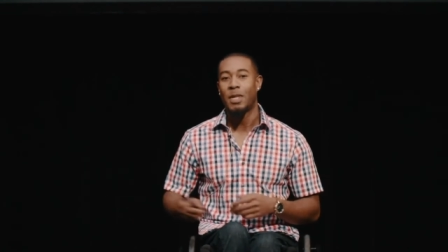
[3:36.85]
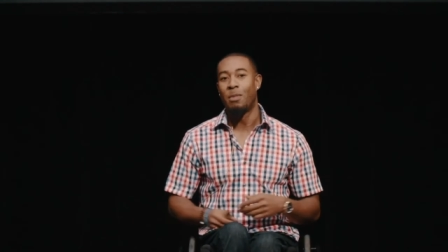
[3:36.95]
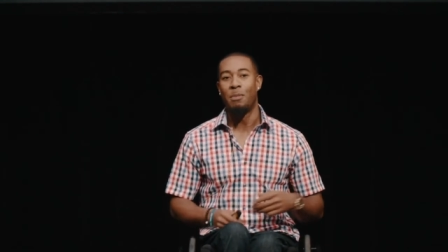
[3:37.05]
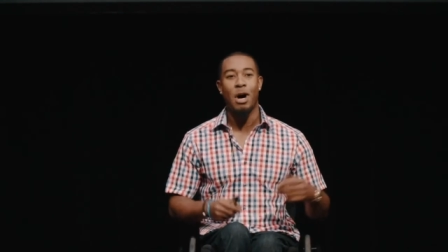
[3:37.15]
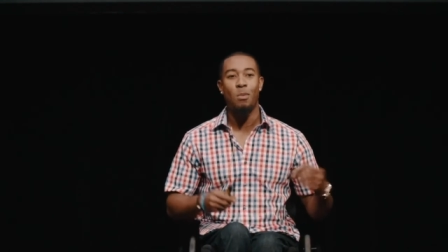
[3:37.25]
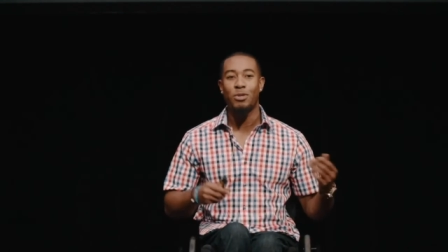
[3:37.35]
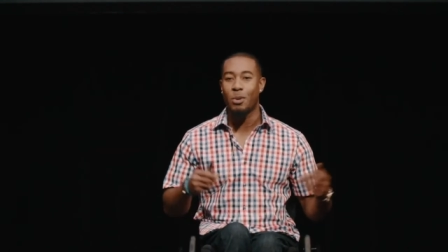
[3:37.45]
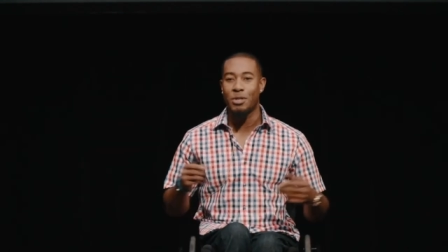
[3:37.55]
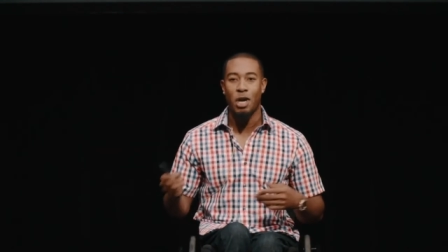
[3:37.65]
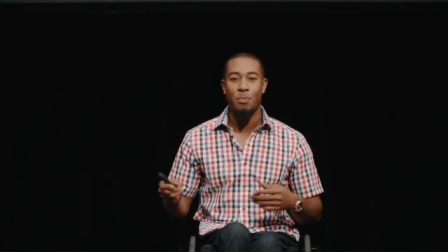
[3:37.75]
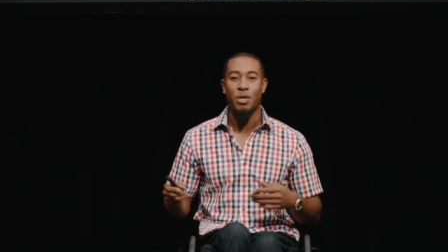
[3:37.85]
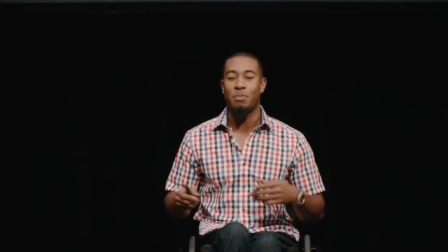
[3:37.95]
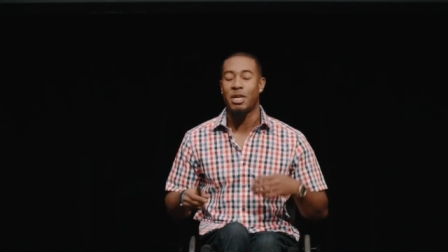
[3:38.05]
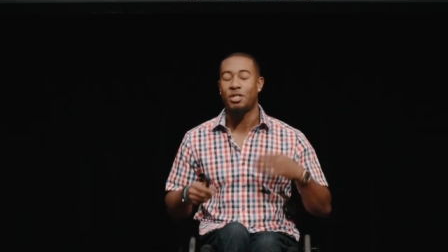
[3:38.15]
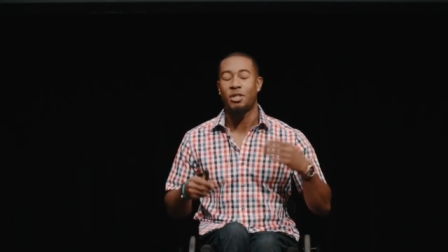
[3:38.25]
My mom was always harping
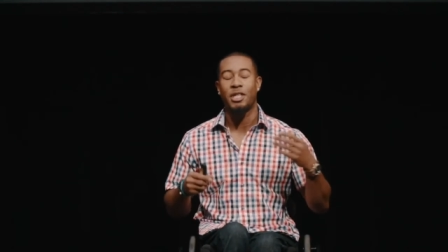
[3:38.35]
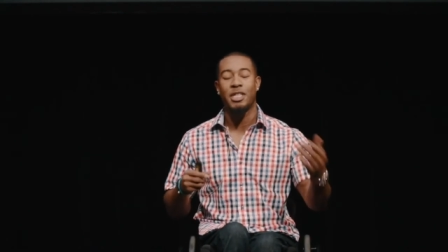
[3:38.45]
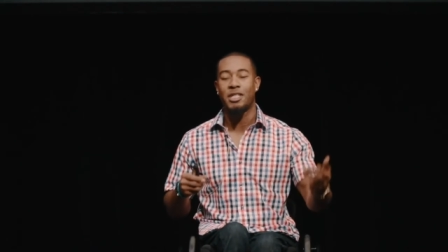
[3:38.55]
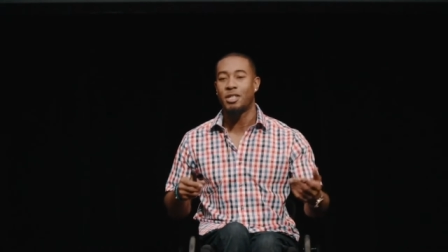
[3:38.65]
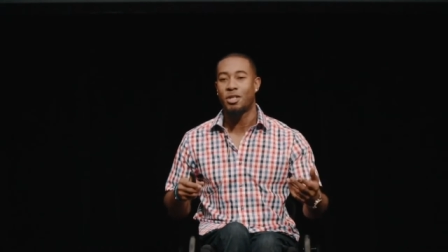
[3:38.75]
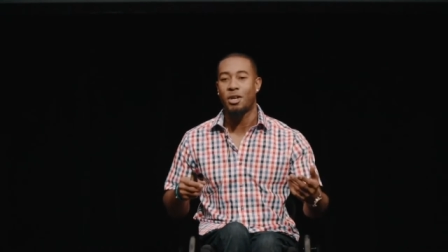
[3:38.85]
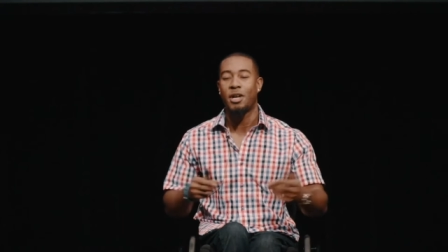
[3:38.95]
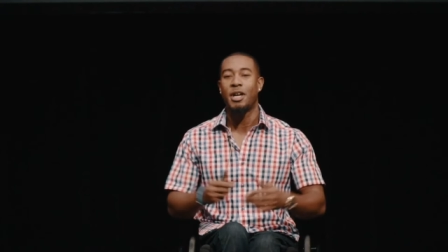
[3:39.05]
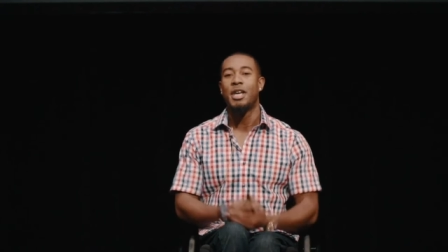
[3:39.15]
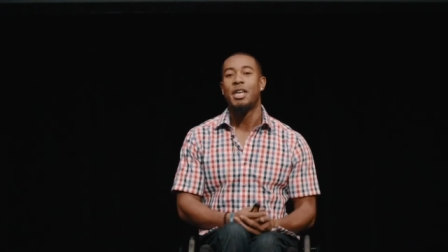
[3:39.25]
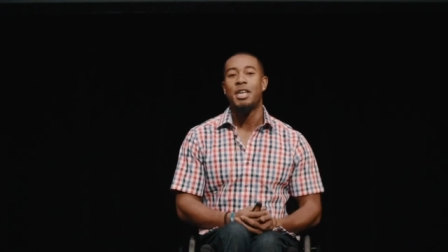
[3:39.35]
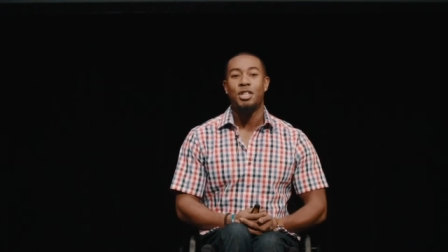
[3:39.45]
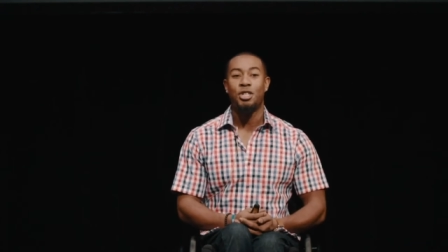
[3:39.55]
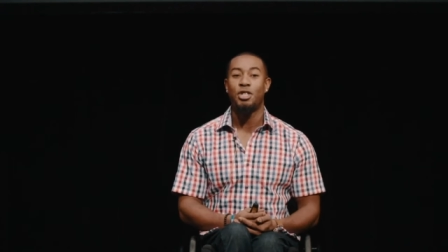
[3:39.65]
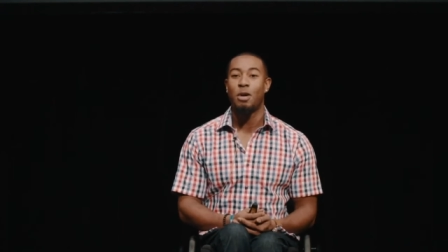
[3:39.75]
on me. I started listening to her.
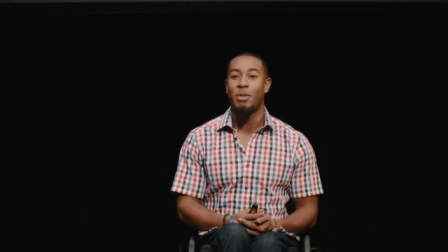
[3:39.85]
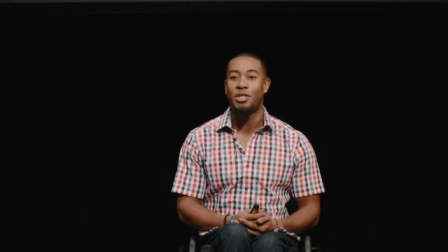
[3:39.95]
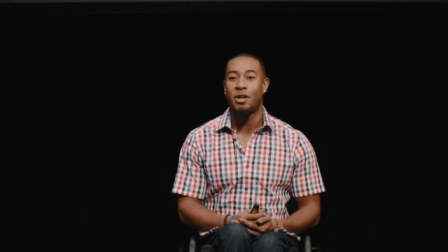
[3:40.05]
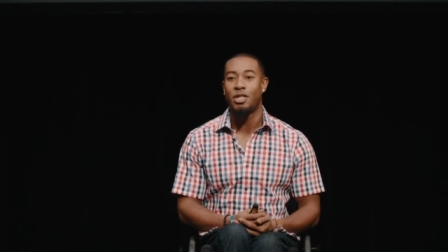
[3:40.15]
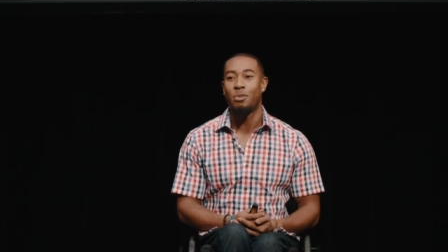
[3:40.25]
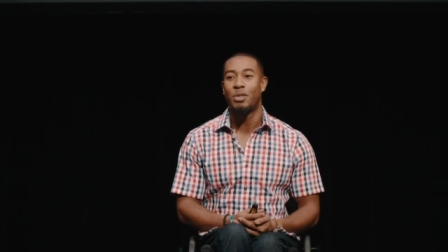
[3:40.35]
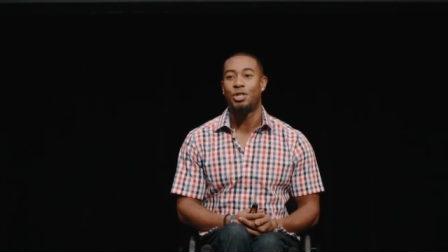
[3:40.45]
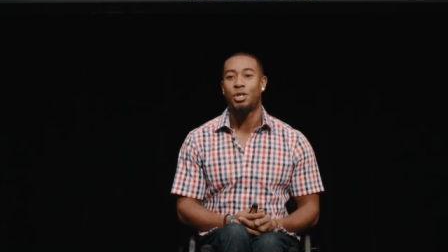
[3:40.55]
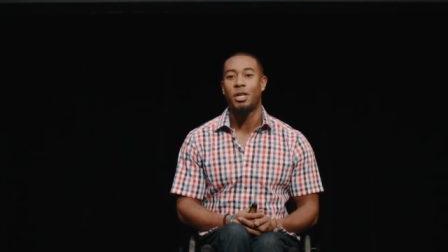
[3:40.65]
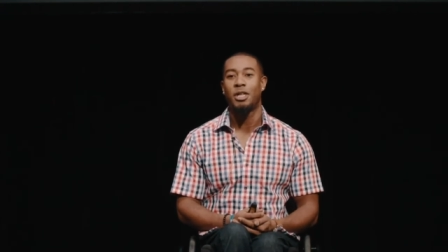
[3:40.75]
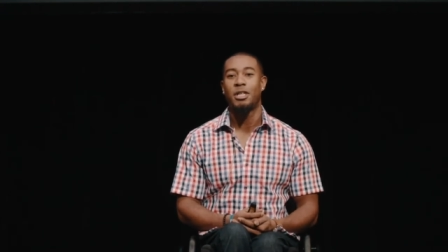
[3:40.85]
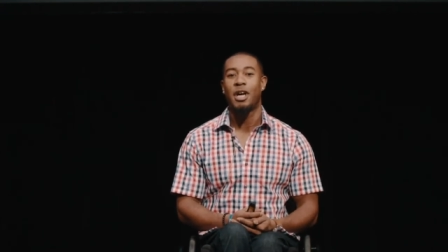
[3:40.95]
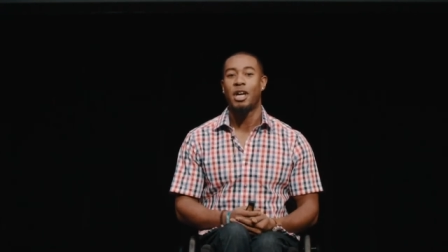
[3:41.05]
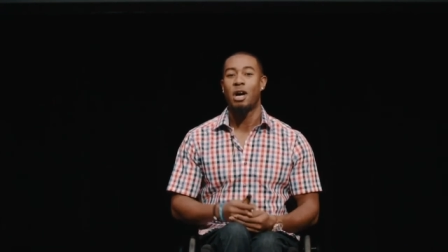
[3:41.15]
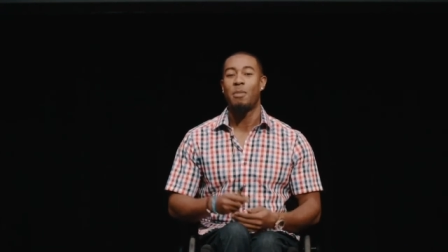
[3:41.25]
She saw me starting to mature.
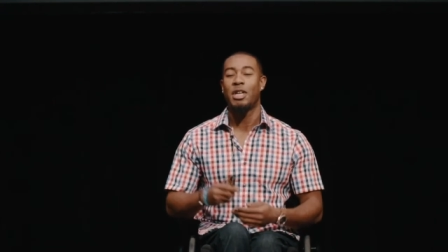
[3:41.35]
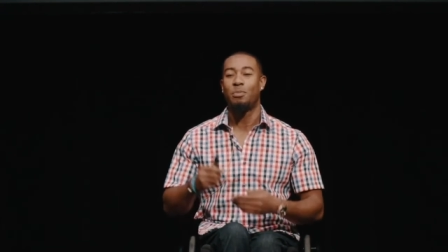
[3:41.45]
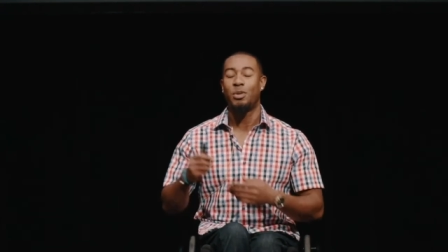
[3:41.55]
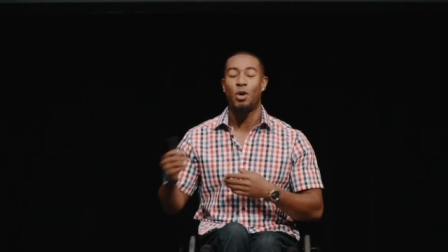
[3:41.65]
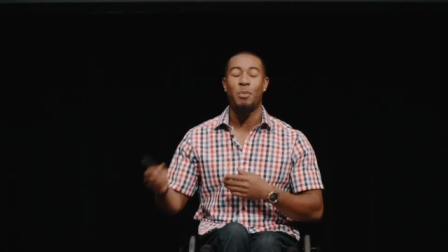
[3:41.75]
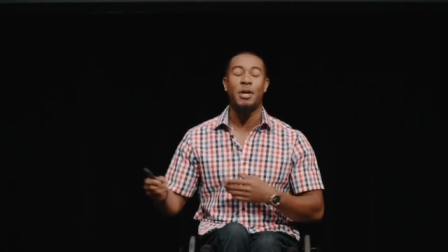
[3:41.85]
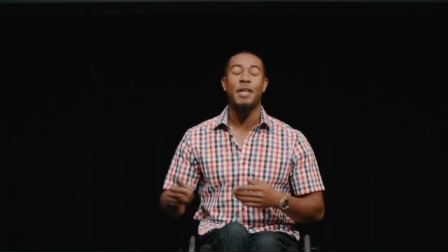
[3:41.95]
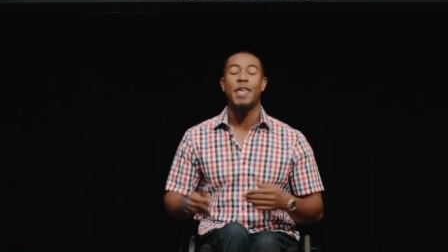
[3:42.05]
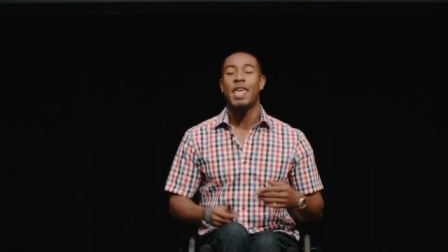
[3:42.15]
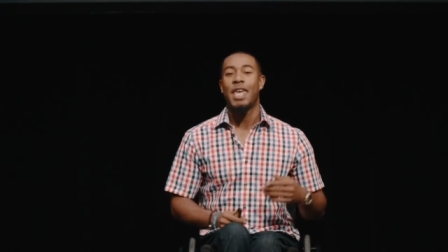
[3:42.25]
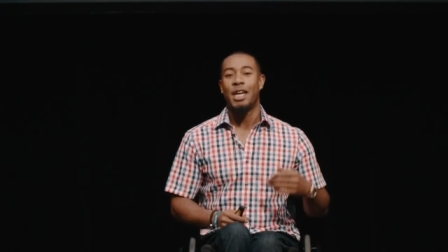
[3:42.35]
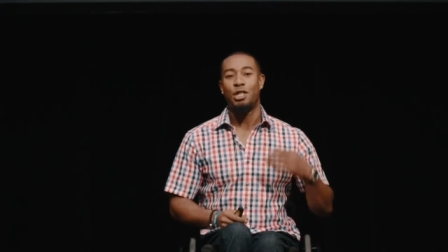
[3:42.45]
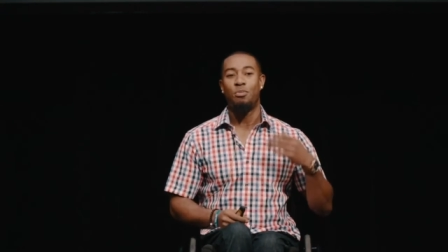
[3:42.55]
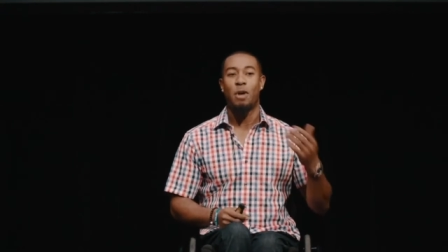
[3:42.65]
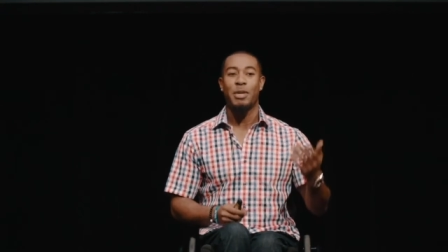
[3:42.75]
I got my diploma, and
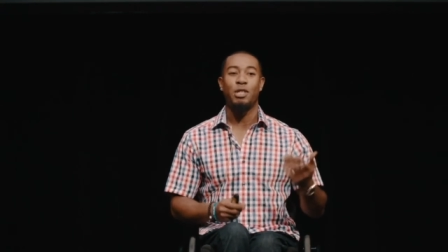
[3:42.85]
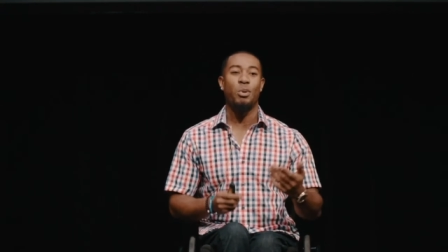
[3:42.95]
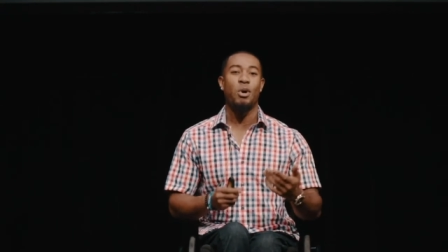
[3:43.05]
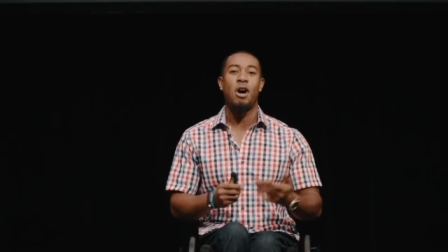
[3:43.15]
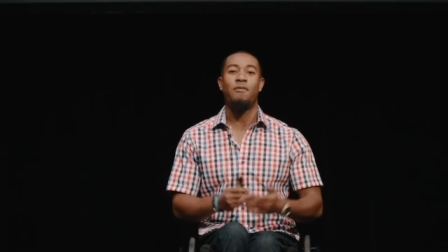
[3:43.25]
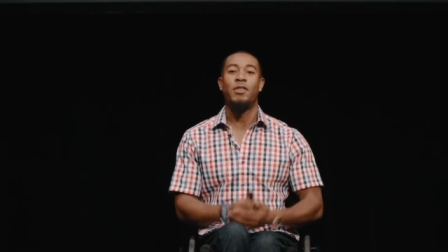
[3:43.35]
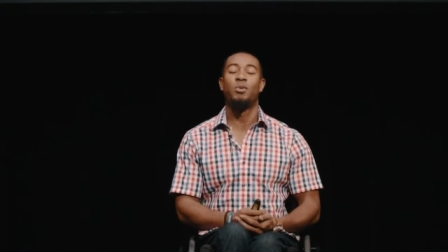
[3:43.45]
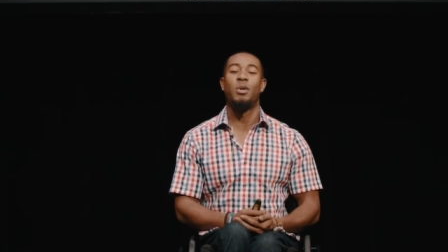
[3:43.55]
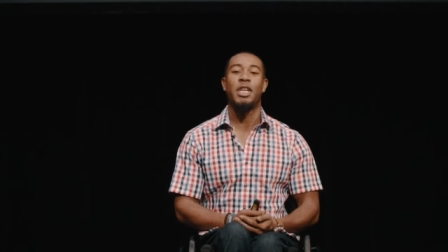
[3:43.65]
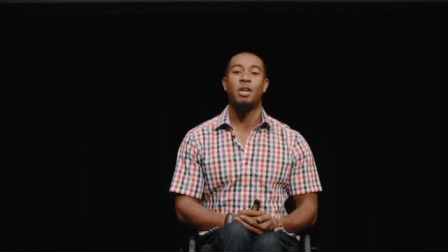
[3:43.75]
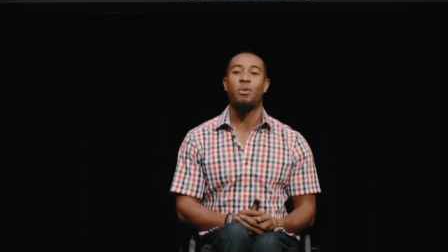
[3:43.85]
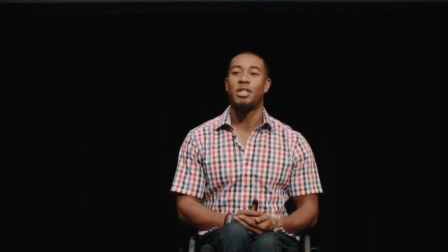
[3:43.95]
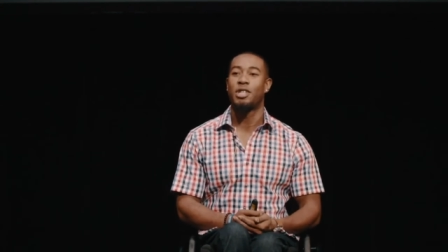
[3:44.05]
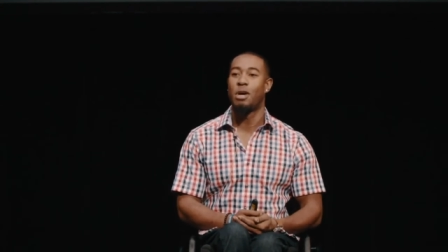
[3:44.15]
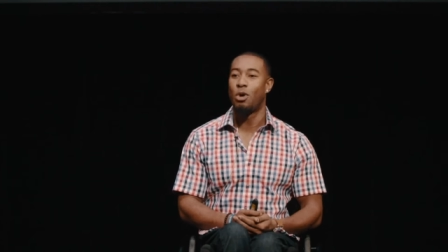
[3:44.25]
she brought me out to a conference one day where I
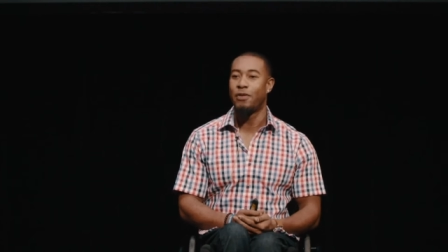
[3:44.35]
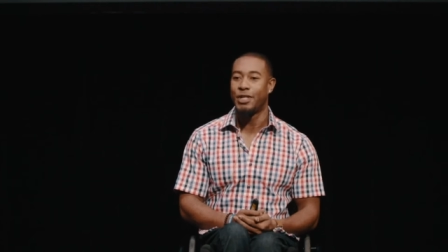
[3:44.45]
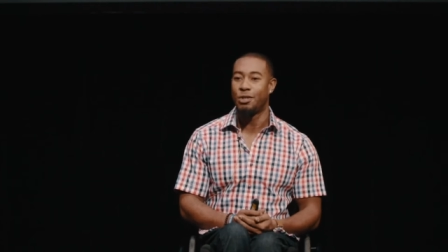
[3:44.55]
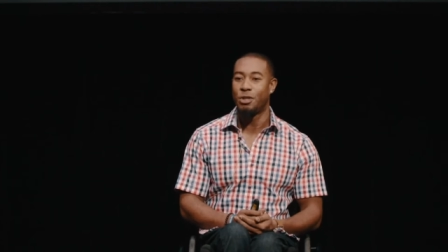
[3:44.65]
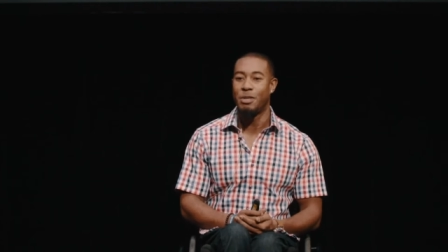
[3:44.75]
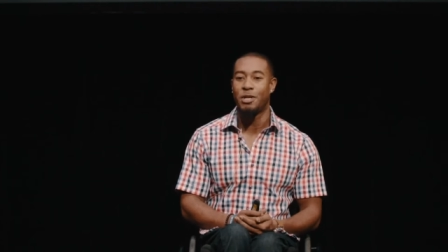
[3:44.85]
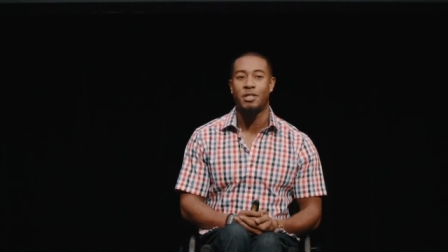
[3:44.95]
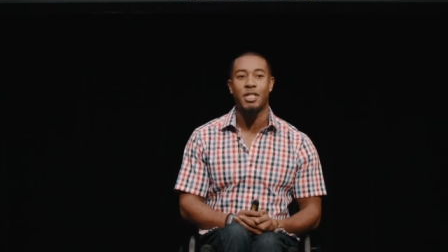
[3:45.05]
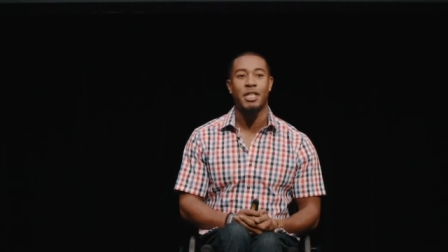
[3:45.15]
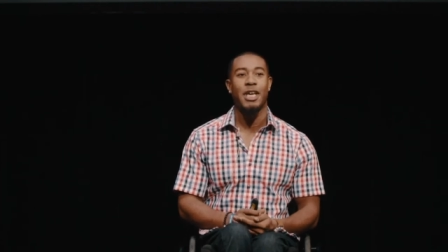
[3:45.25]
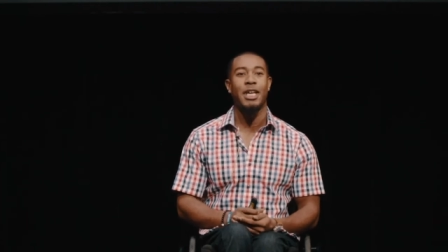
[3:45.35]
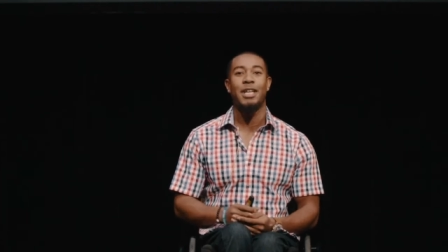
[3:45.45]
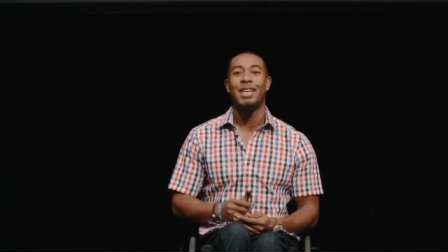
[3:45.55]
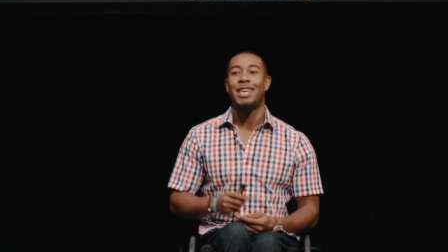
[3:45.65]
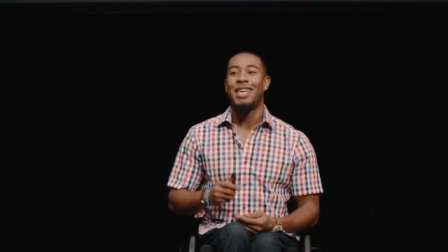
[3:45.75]
saw a motivational speaker say that